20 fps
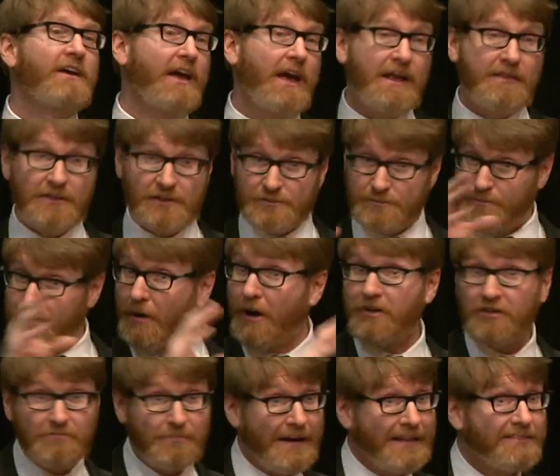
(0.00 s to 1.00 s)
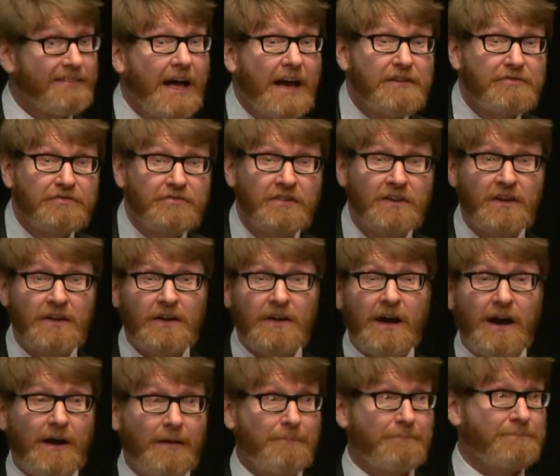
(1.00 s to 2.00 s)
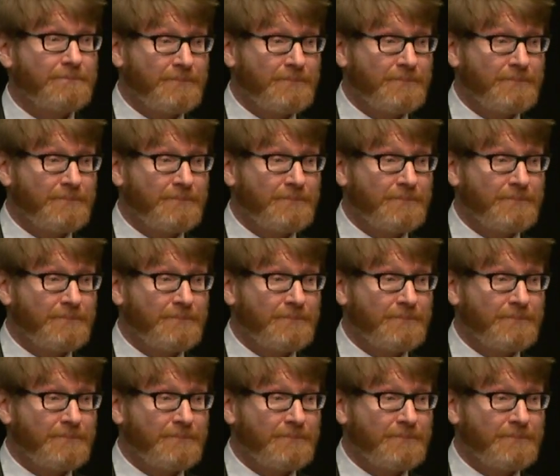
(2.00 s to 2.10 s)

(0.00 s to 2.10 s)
and this part of my life. Um,